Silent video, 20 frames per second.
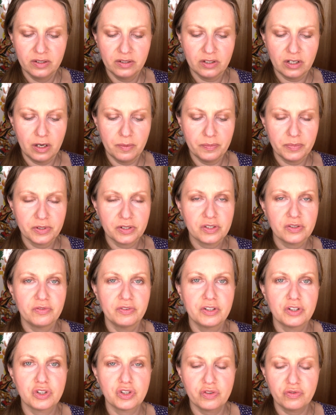topics
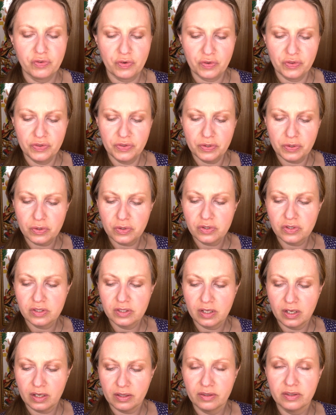of interest for
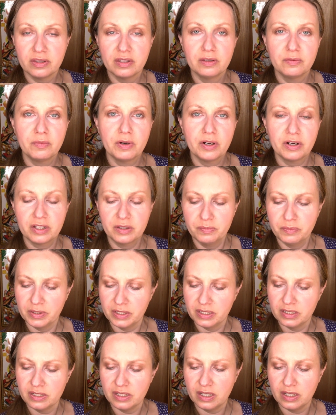Thursday, other than the market
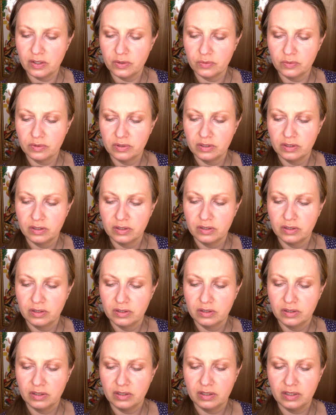being down
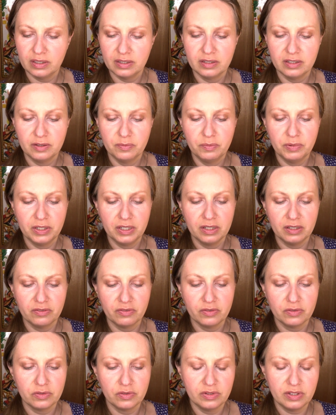and that being a